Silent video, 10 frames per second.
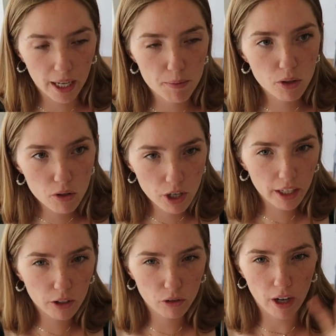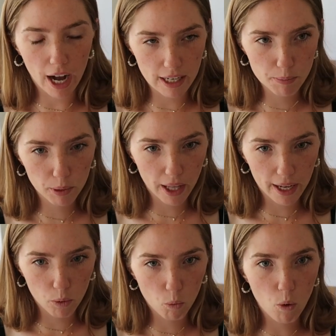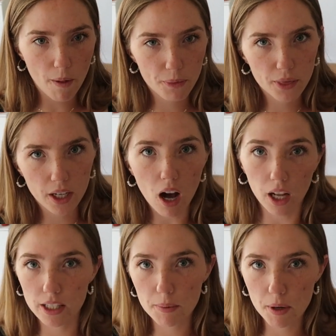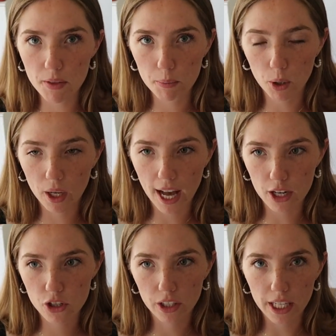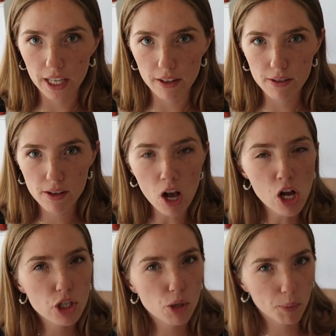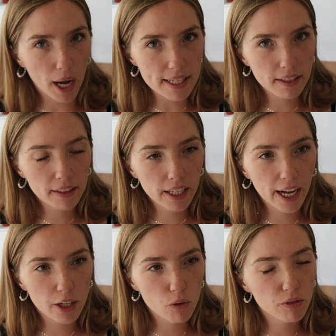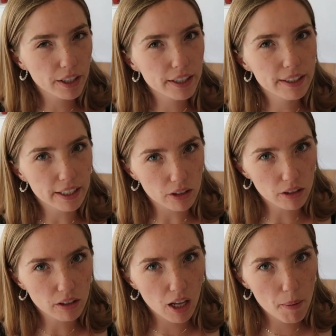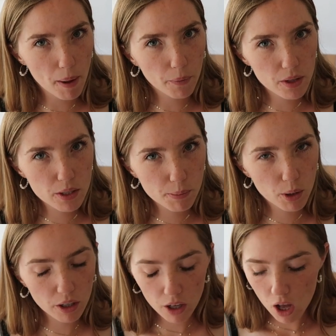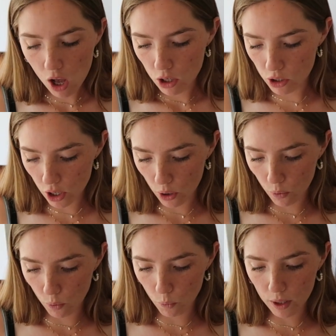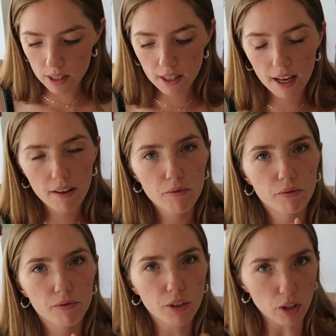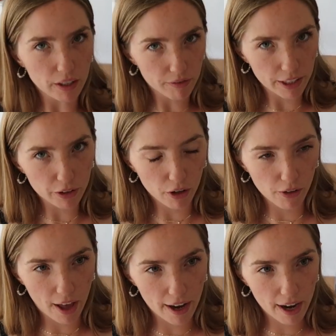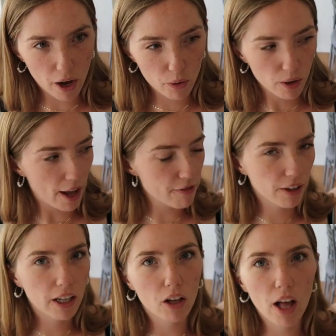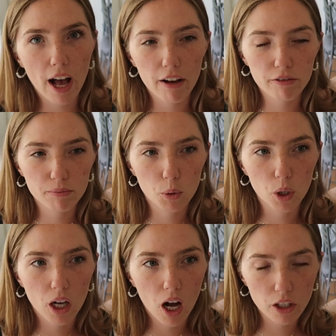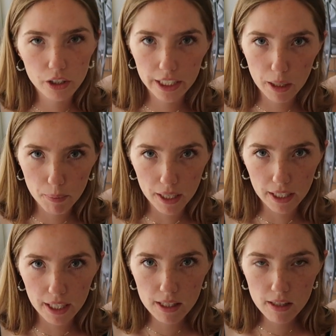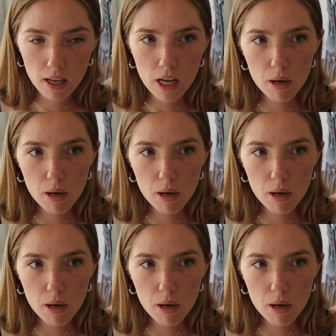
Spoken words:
I'm still trying to grasp like what the concept of the book actually is. Surprisingly, I know very little about this book. So once I fully figure all that out, I feel like I'll have more concrete opinions.